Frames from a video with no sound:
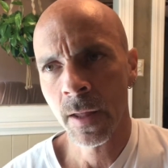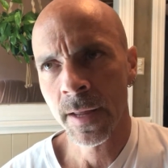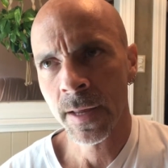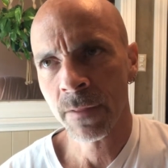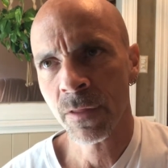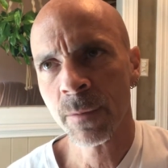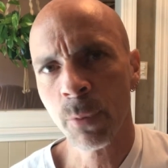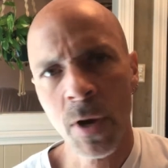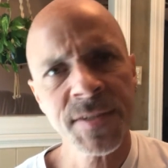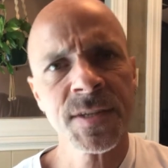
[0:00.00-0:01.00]
in the
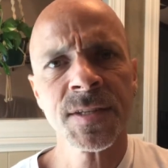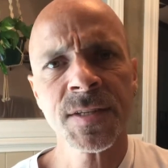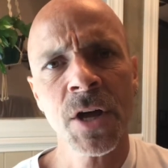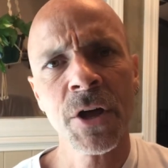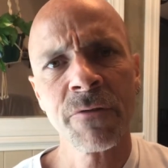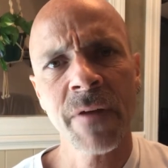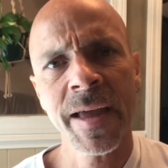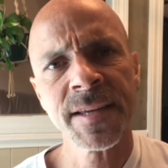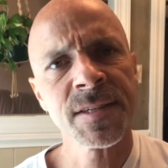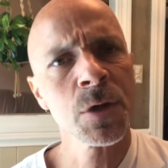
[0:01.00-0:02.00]
presence of
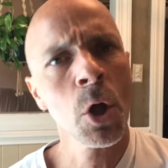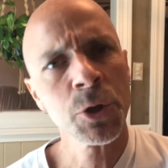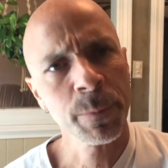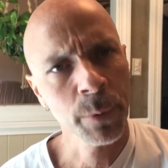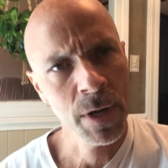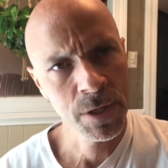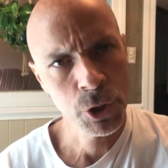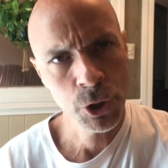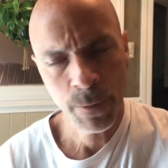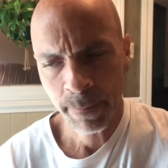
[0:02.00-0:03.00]
a salt
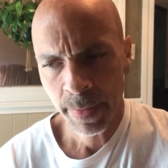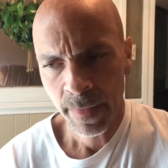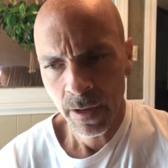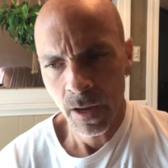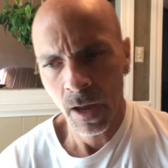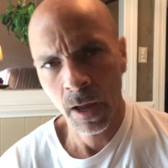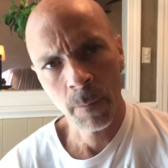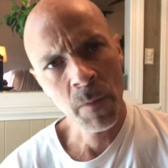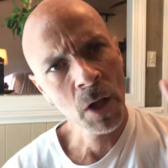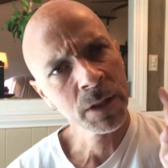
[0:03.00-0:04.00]
bridge.
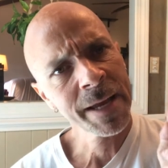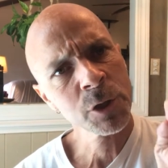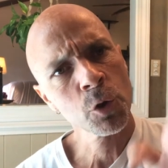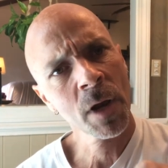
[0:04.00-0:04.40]
Electric